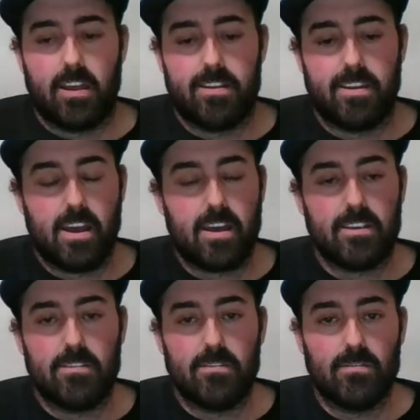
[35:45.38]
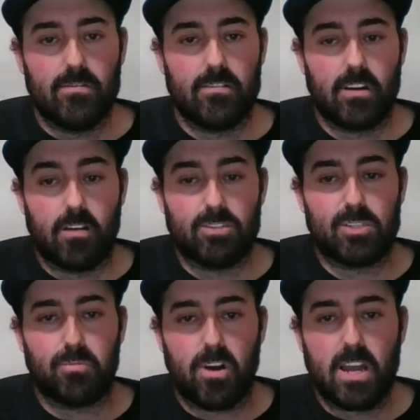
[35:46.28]
and yeah, I
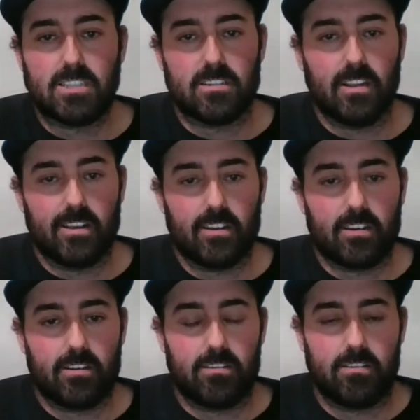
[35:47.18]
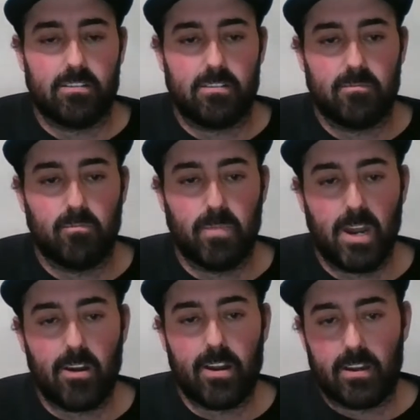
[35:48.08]
was surprised. Like
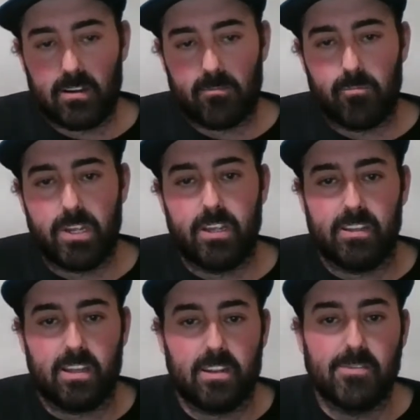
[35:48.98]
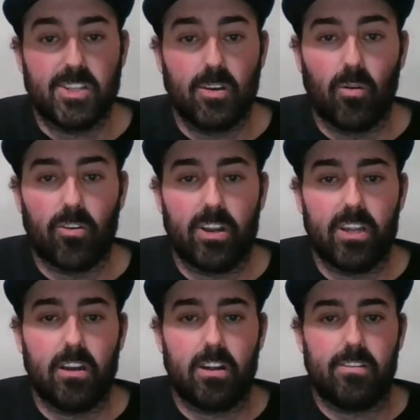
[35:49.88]
Barry, being that he was the owner,
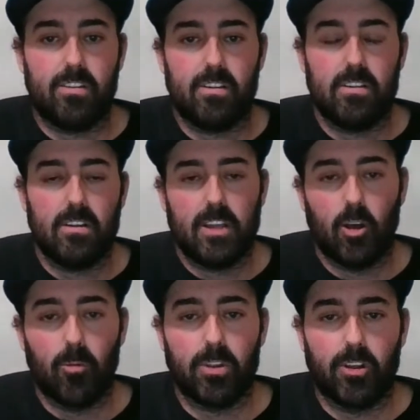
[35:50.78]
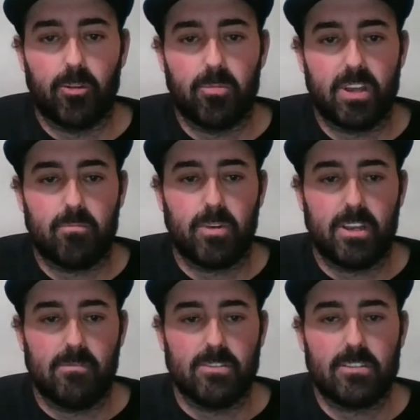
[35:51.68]
he got to help a little bit,
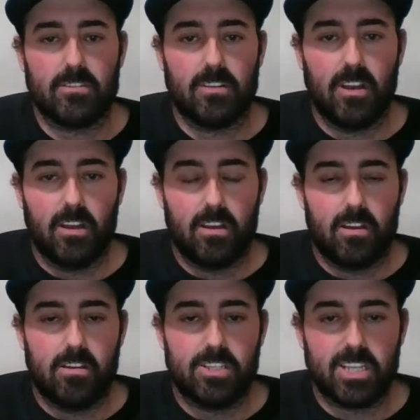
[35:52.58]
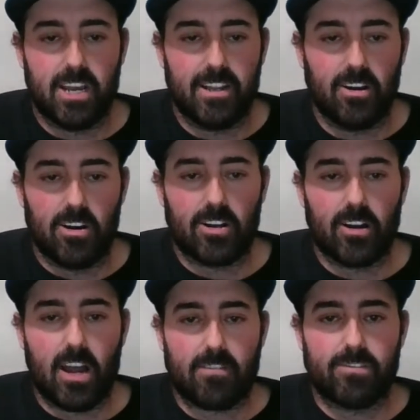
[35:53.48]
but he was signing
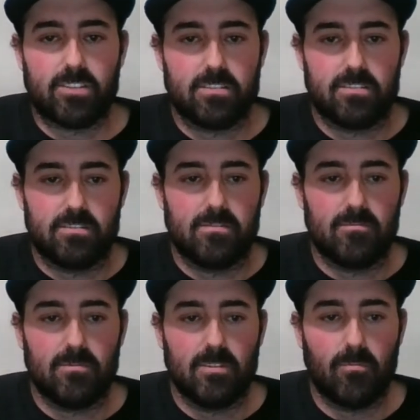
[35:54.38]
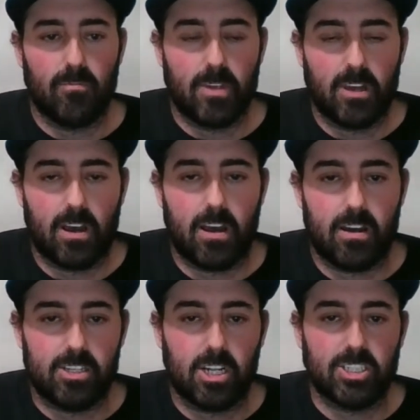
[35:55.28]
autographs and
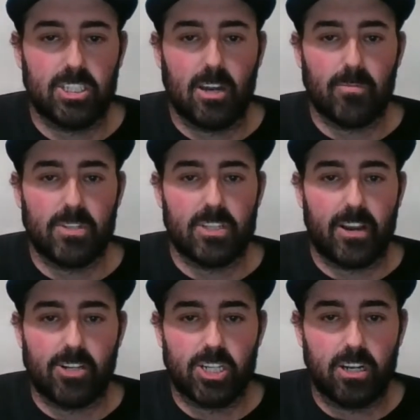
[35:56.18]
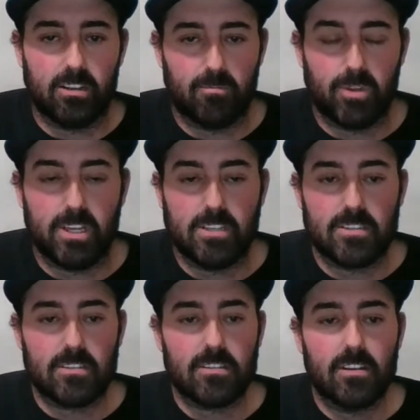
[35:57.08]
touching up his hair gel in
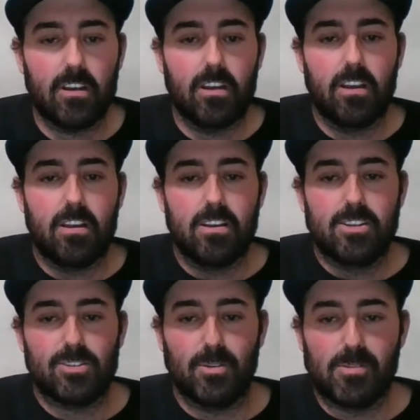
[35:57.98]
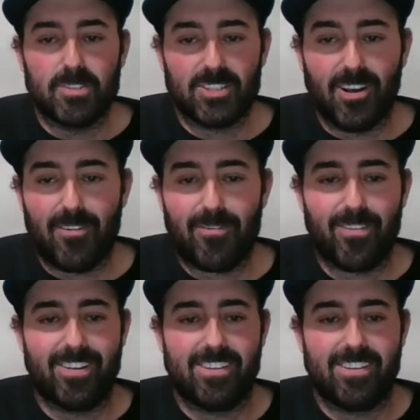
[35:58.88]
places, so it was tough.